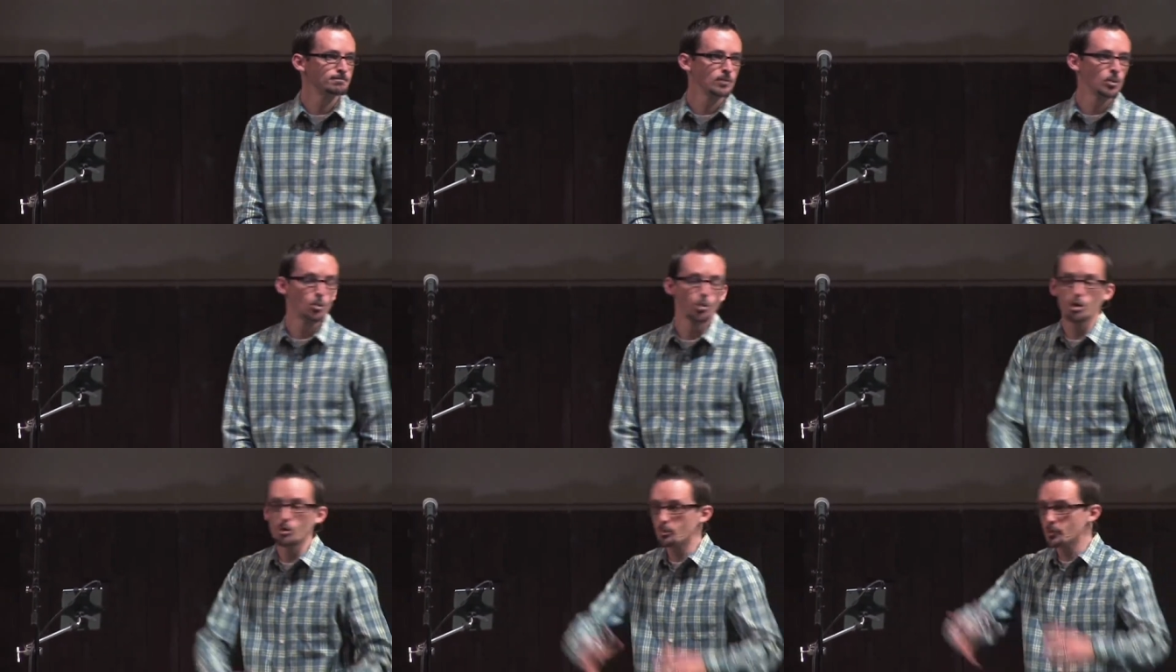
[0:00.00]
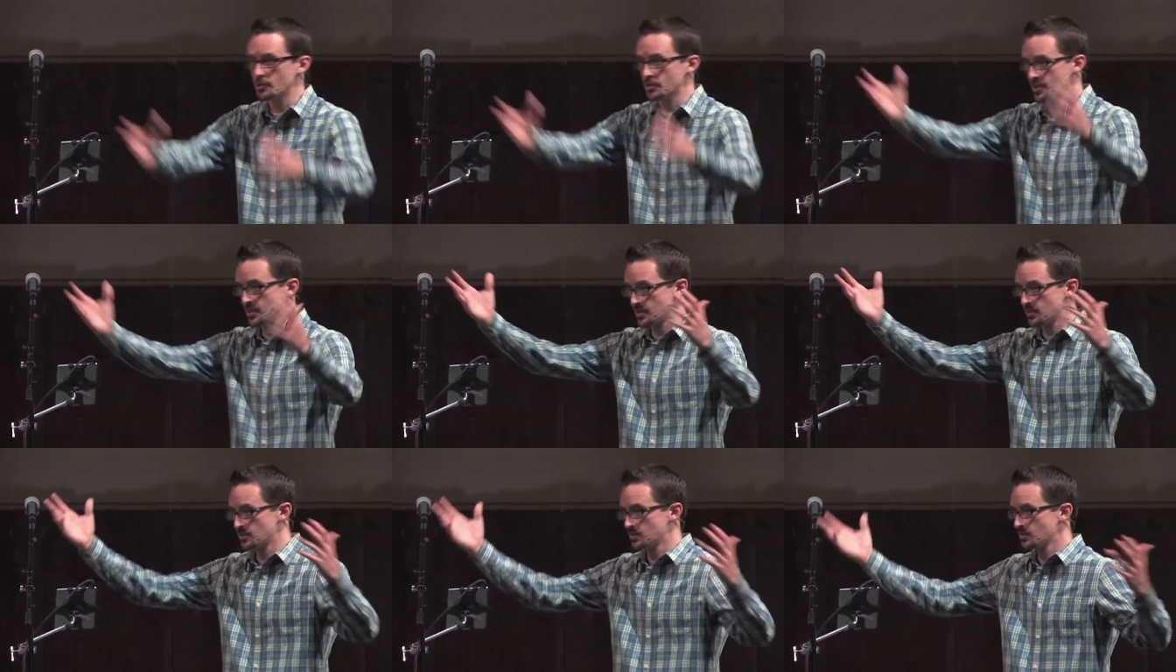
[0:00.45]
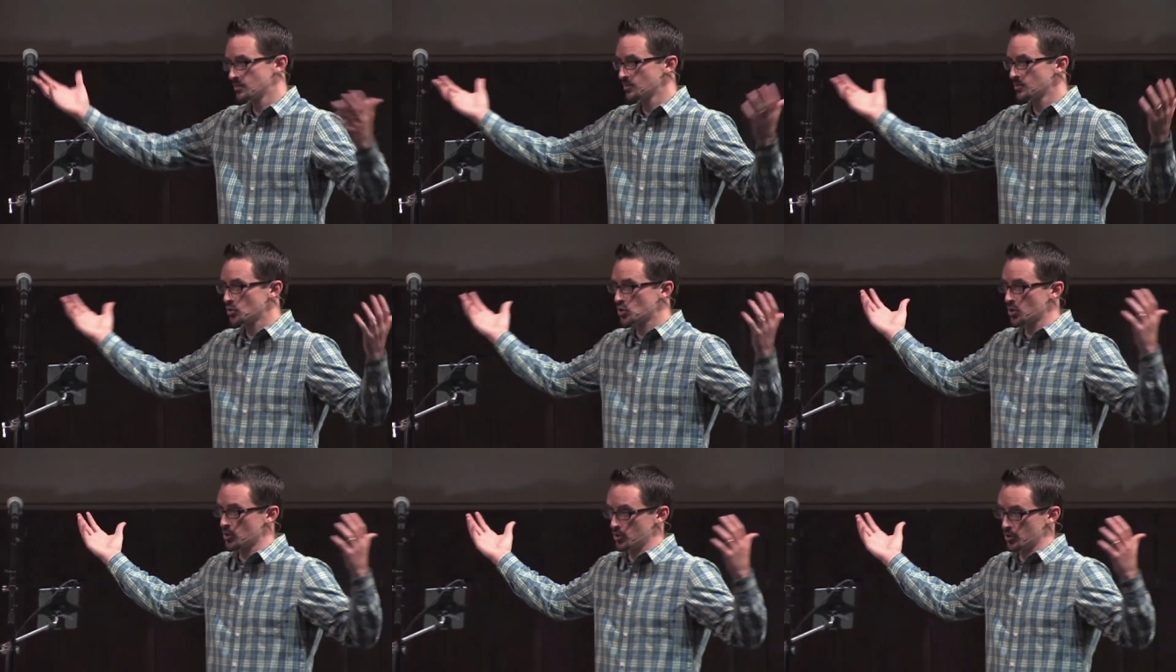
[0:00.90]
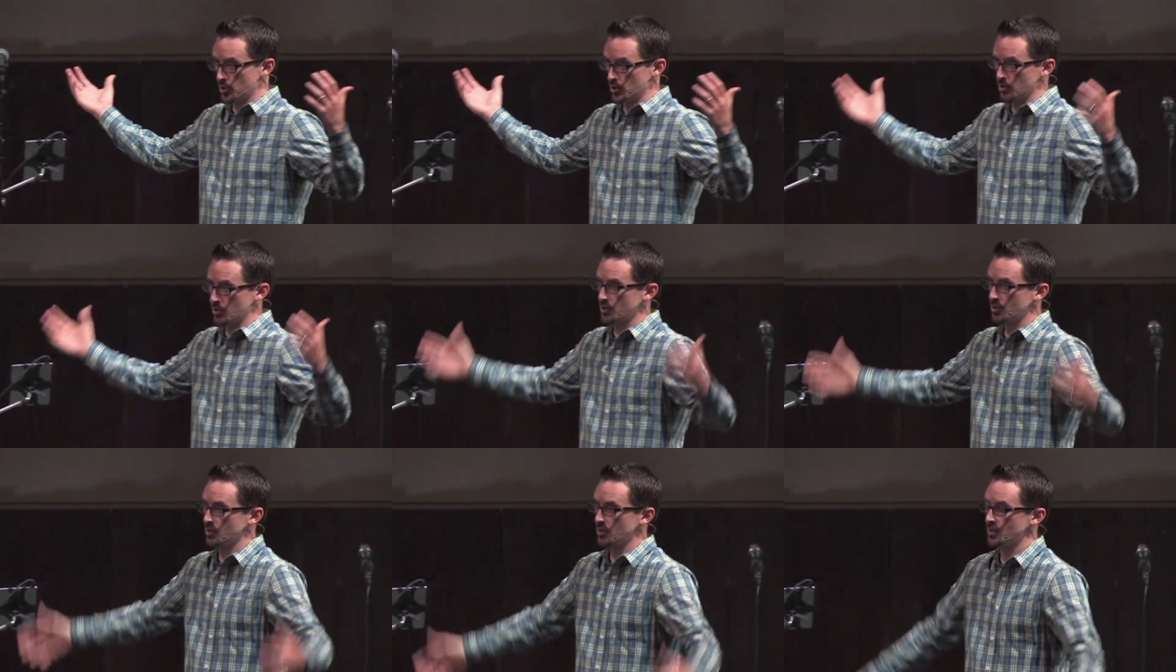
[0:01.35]
We're building church,
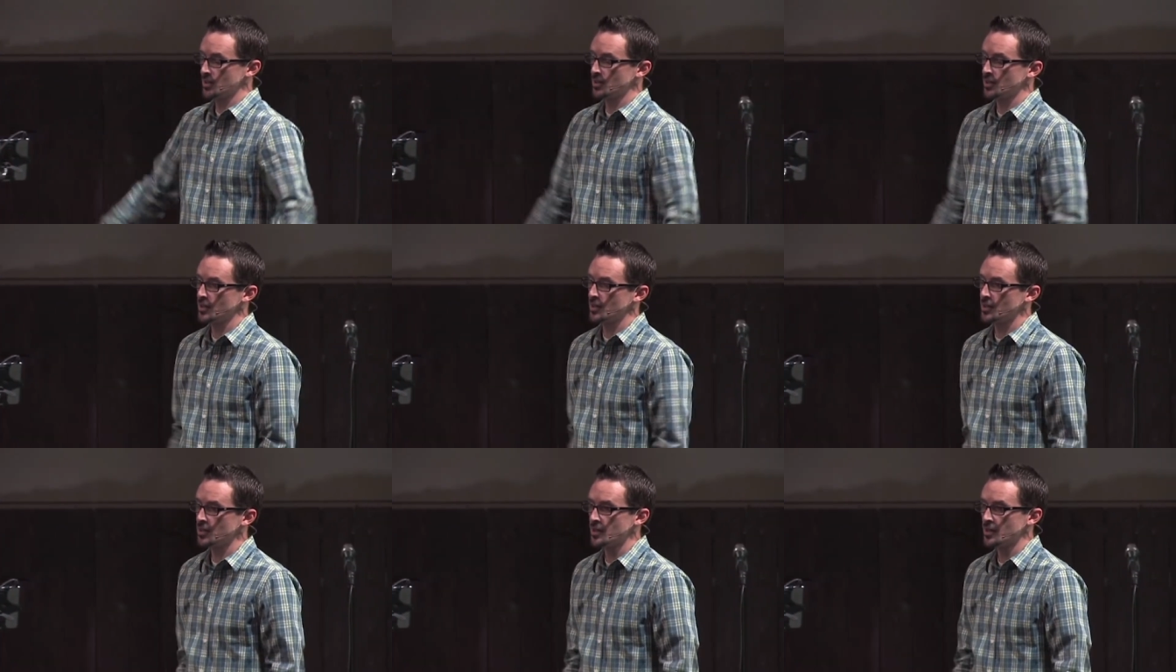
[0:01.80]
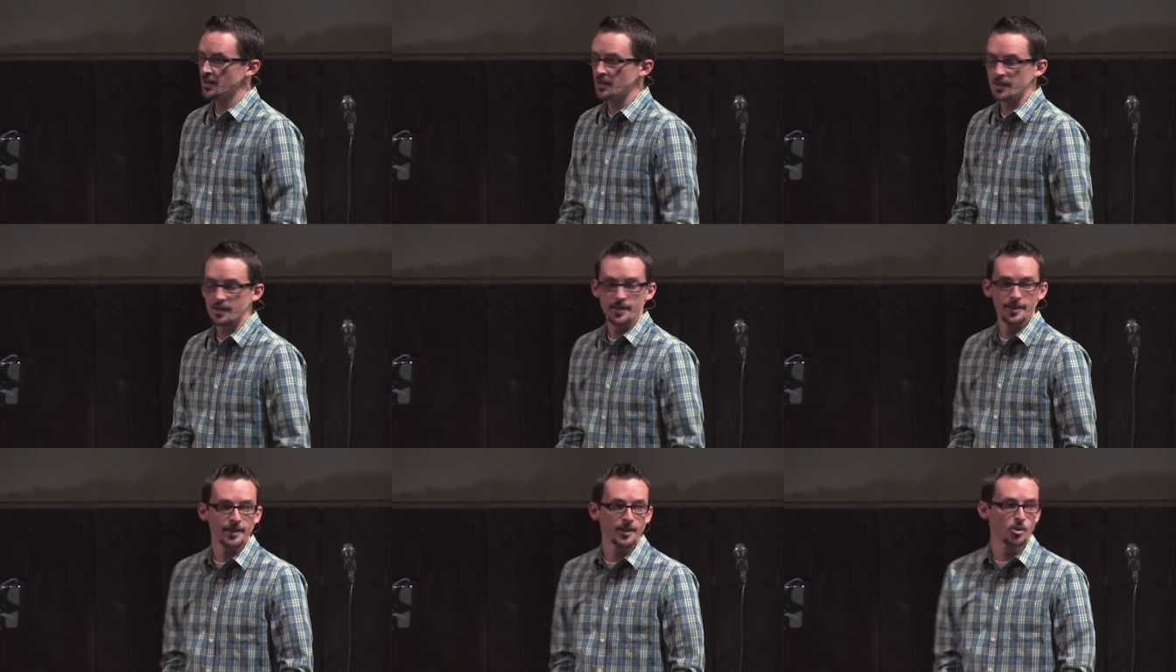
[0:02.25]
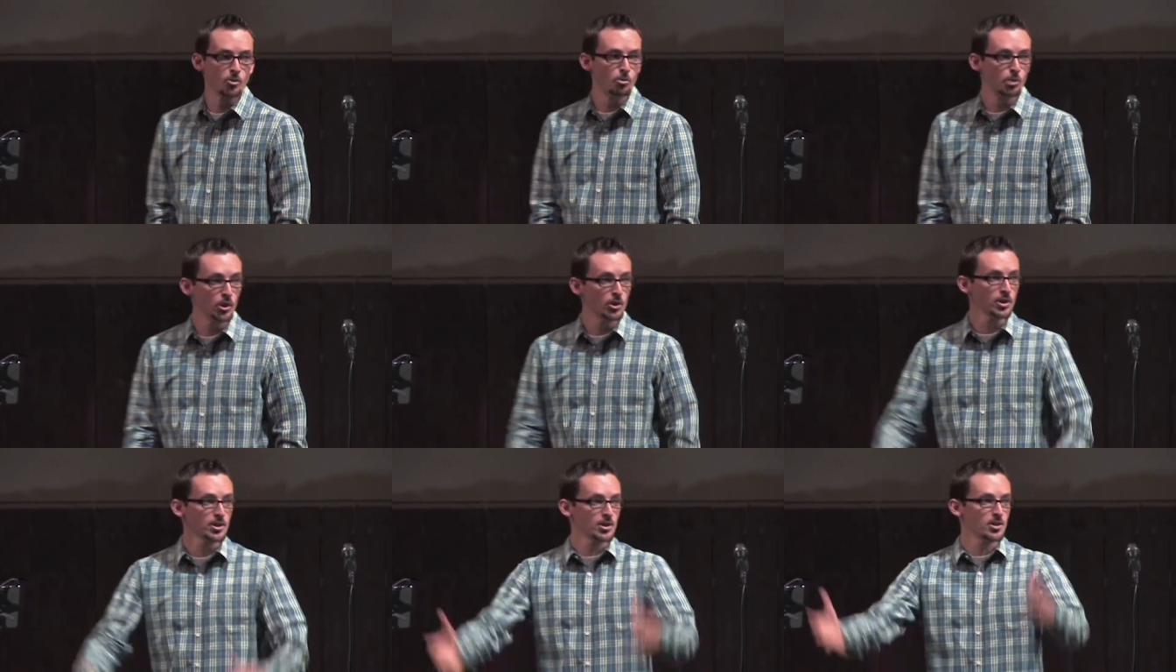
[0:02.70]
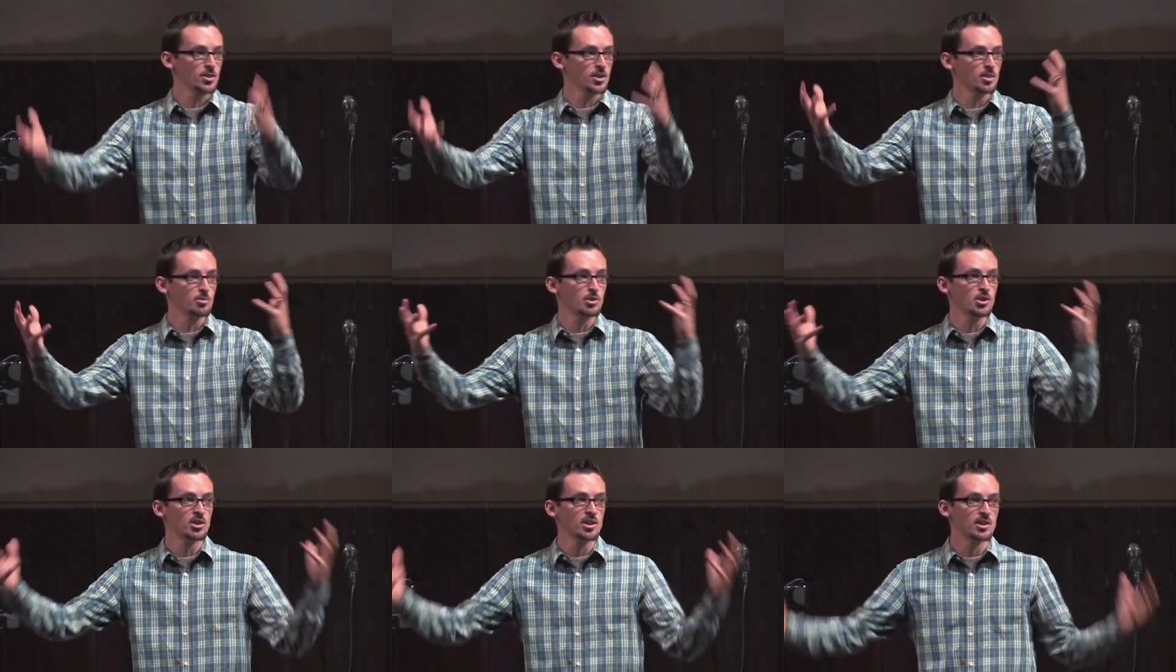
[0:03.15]
building these
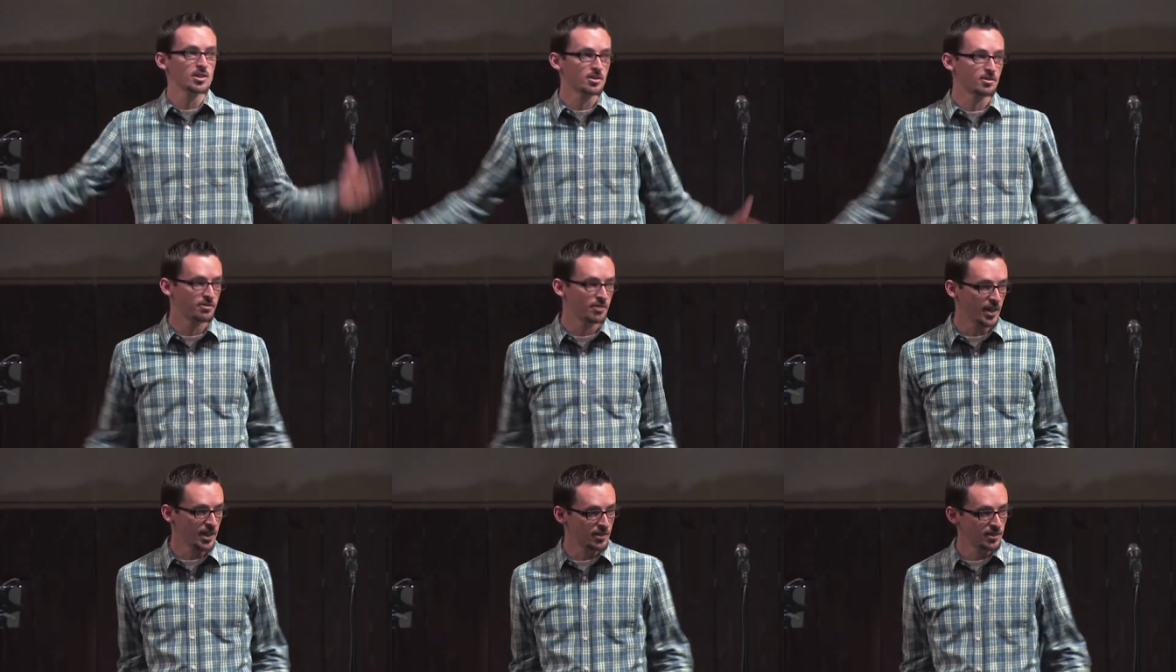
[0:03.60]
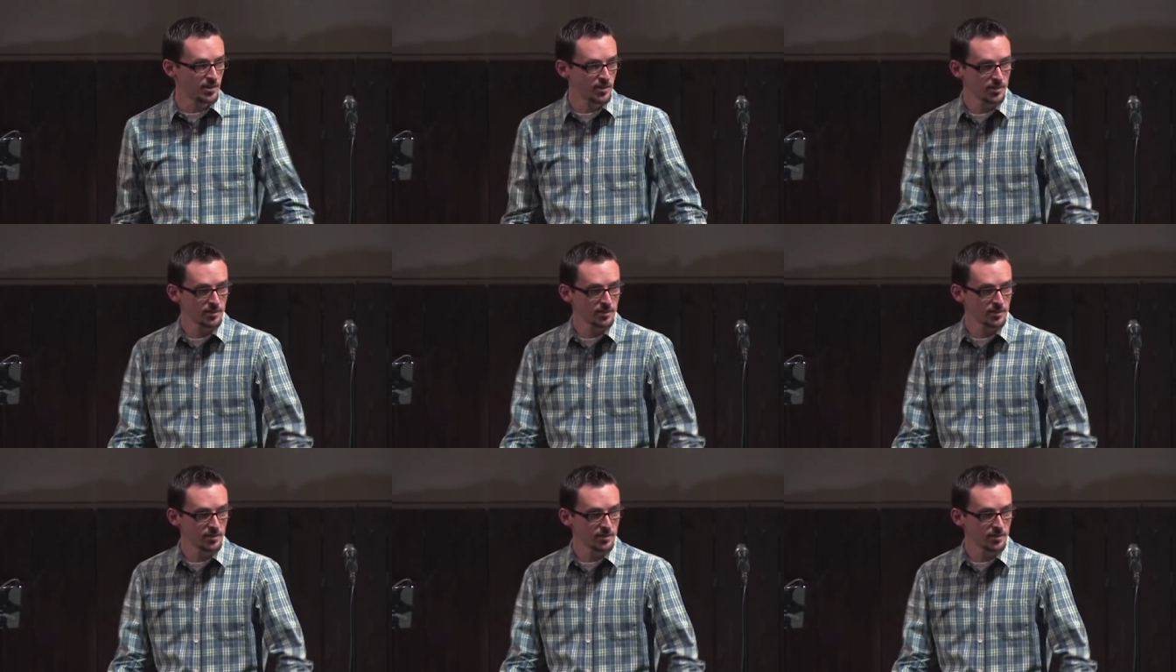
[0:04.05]
communities of faith.